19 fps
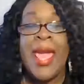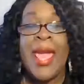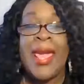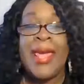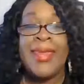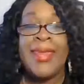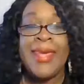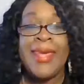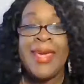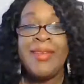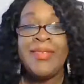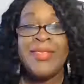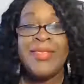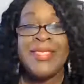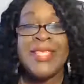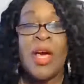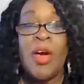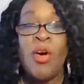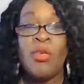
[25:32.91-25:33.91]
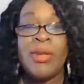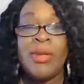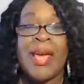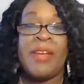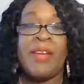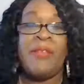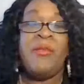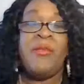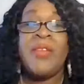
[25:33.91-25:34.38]
and they sold
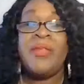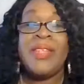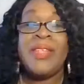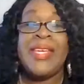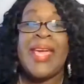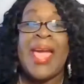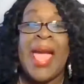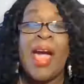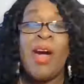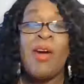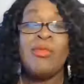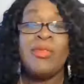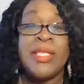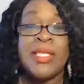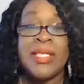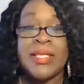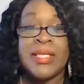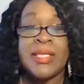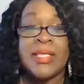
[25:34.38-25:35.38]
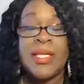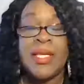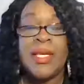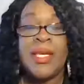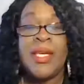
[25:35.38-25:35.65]
like 50 houses